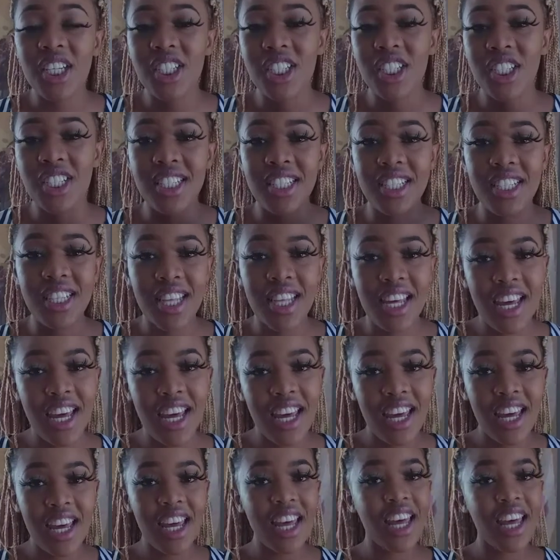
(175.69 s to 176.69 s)
she's
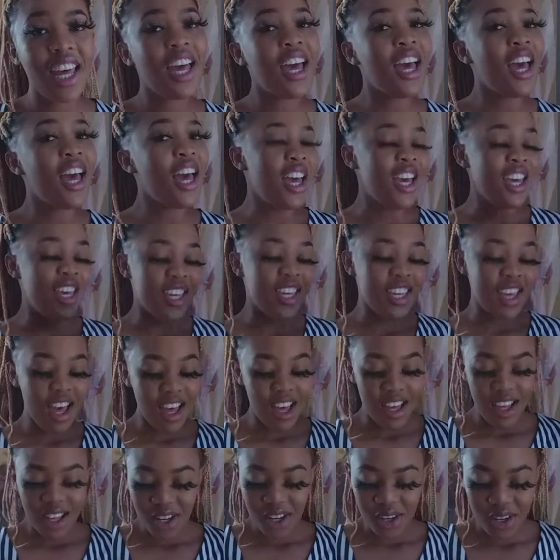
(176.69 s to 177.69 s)
there. Yeah,
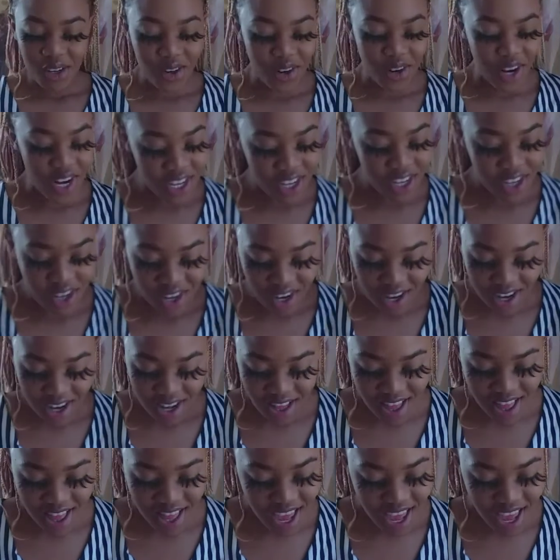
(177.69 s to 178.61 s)
great girl.